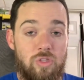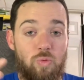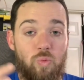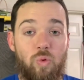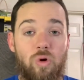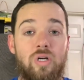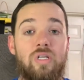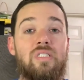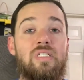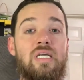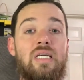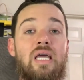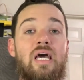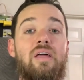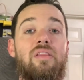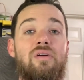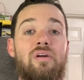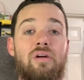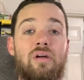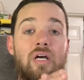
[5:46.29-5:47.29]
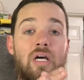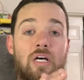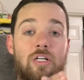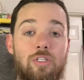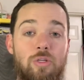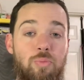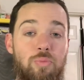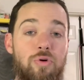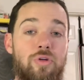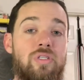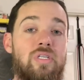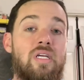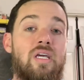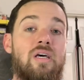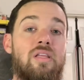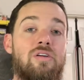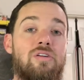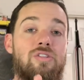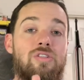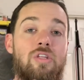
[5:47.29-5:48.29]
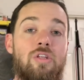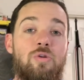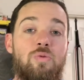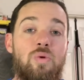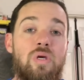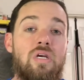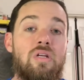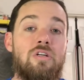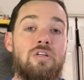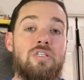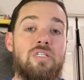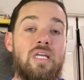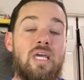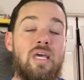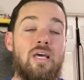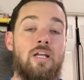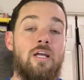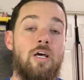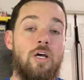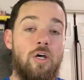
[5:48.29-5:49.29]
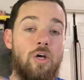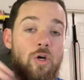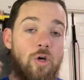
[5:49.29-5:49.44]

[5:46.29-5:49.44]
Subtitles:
work together to put together so that we understand